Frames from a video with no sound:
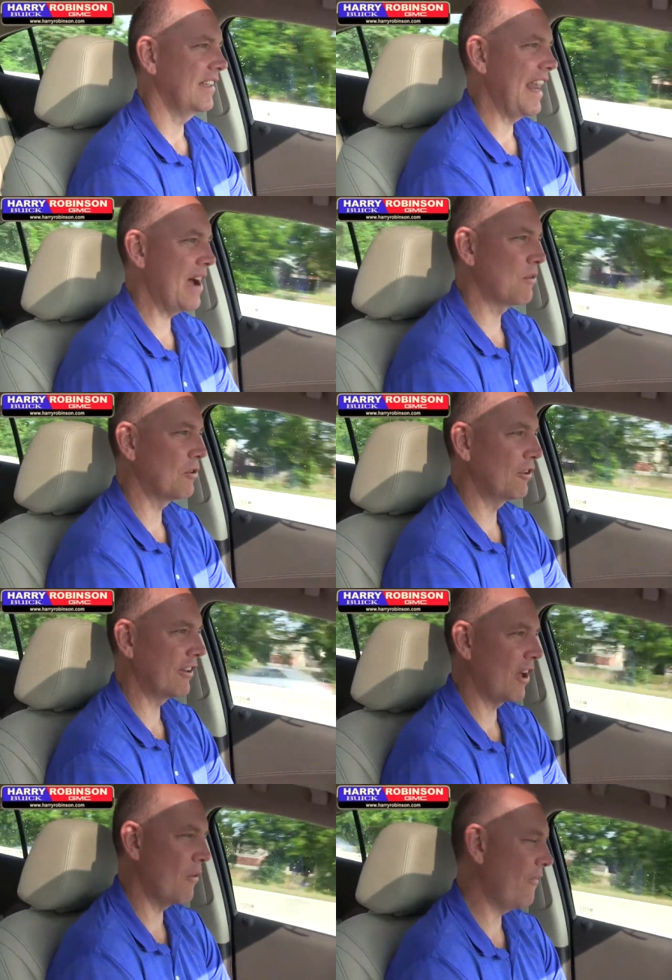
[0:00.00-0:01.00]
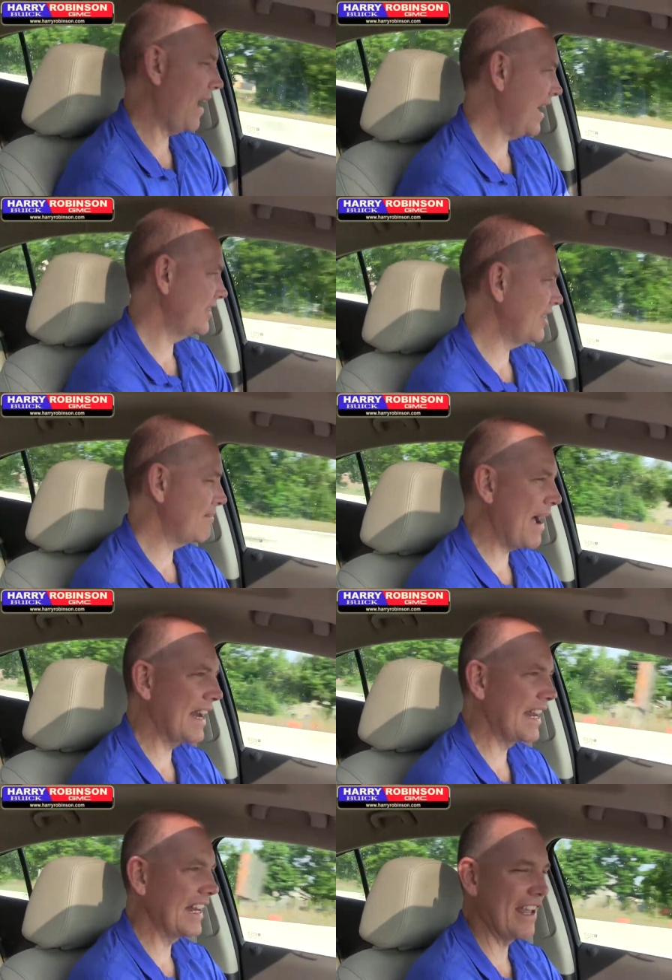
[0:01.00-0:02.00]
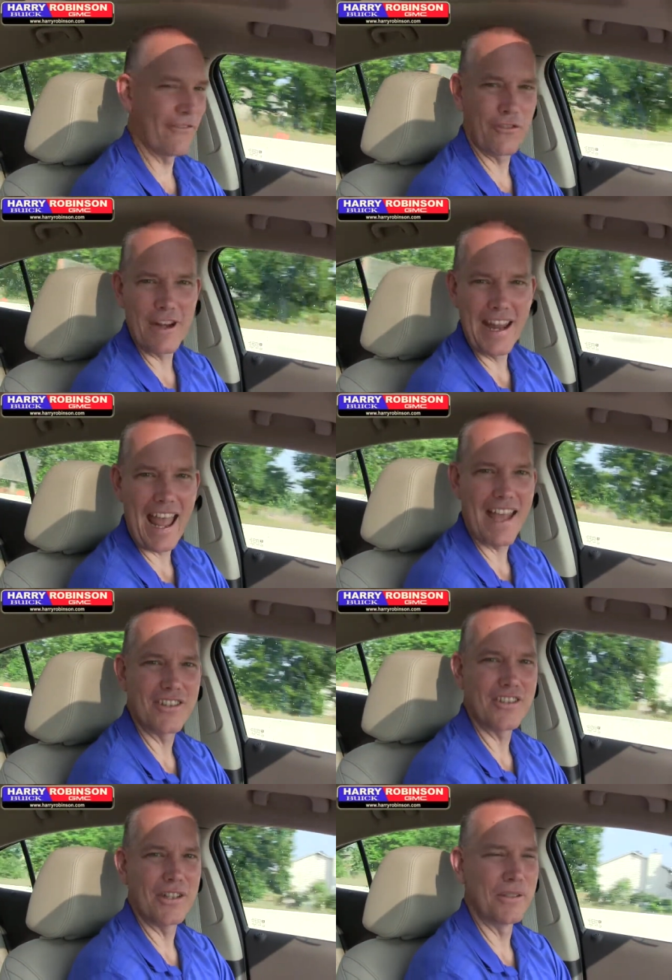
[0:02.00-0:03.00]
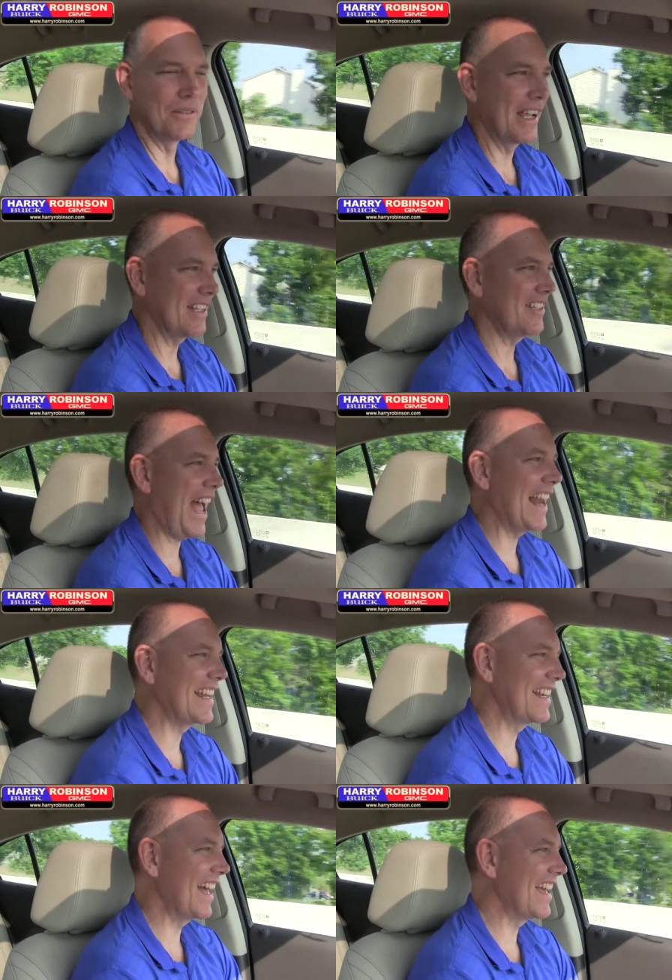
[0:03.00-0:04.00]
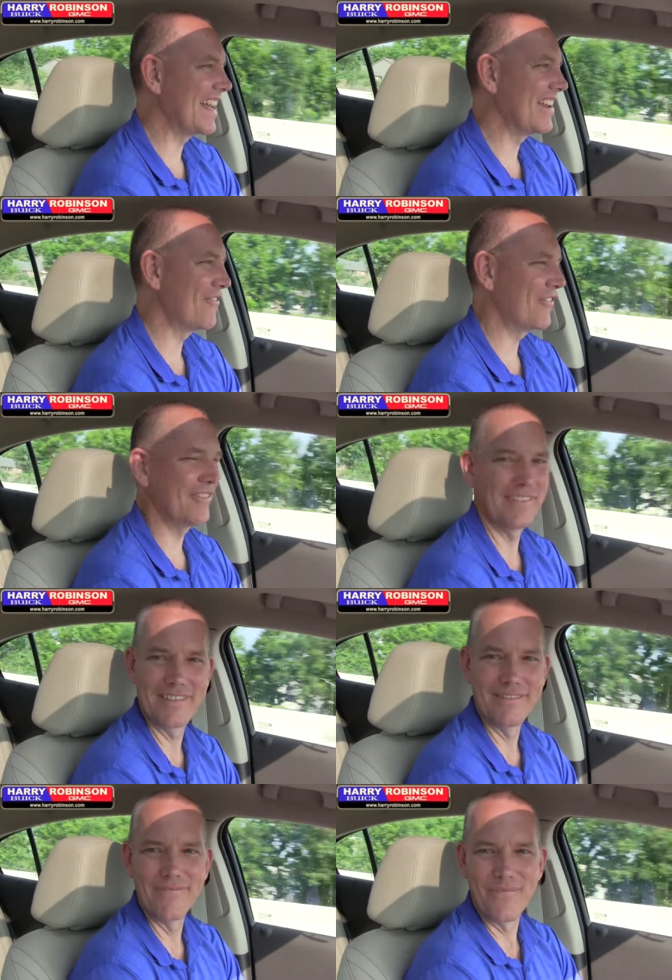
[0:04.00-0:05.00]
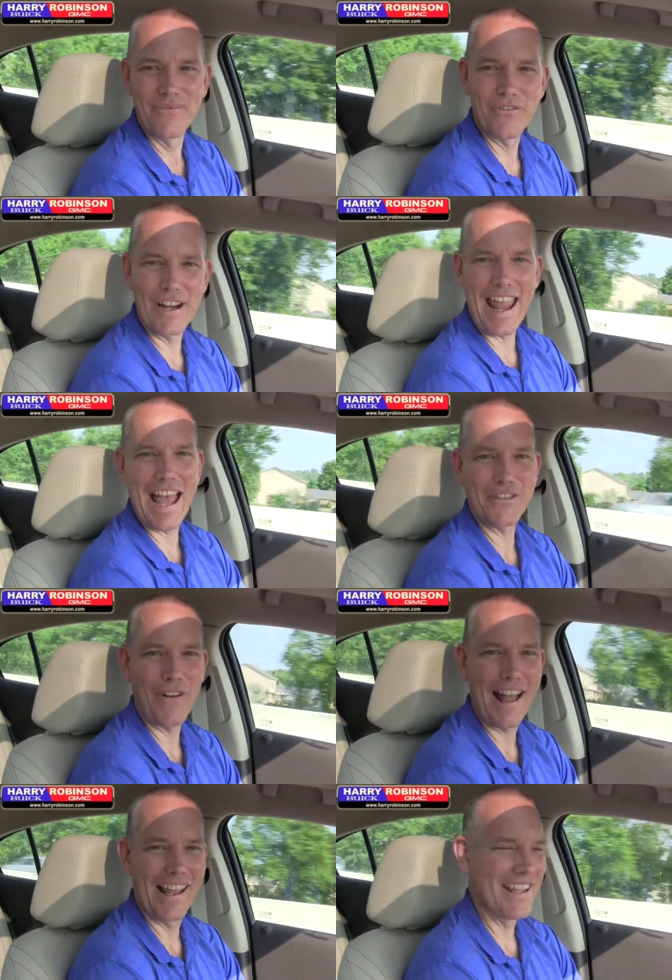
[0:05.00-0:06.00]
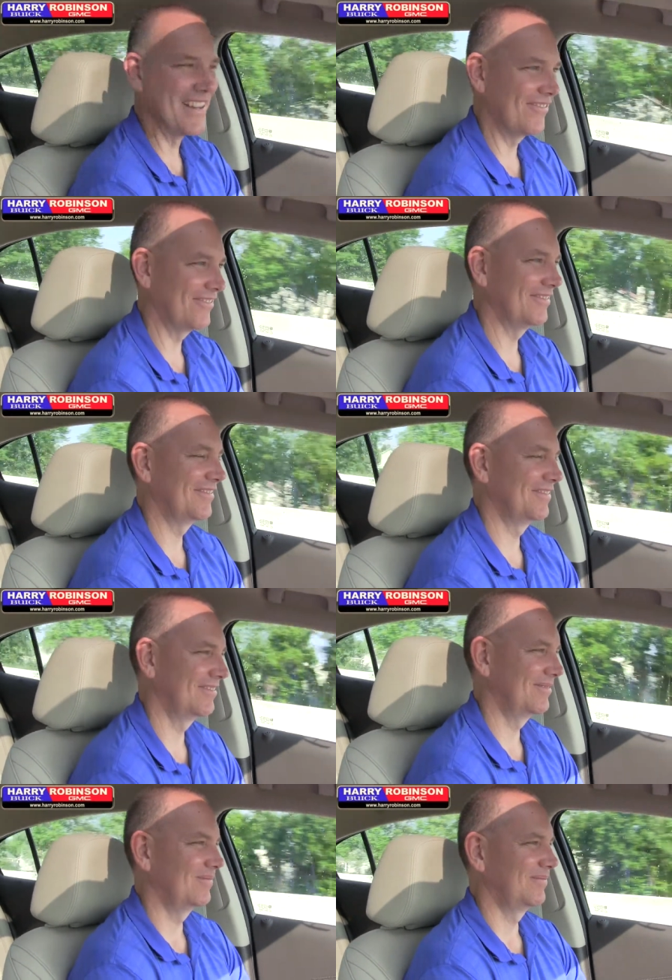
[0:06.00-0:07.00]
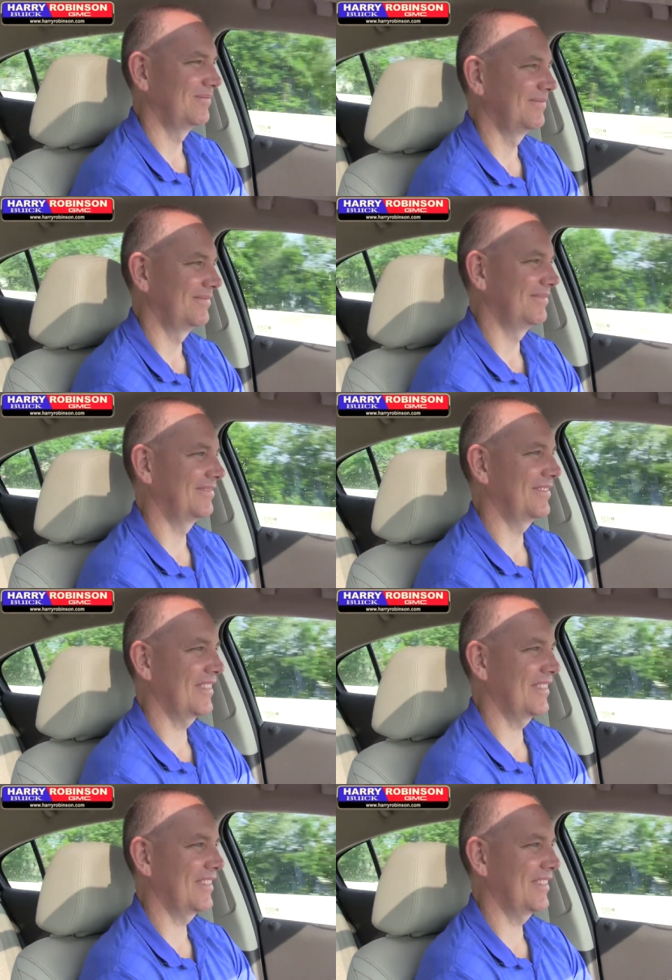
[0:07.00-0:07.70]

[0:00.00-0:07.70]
Now we're going to go find somebody to give free gas to. Exciting day. Free Gas Friday. Woo-hoo!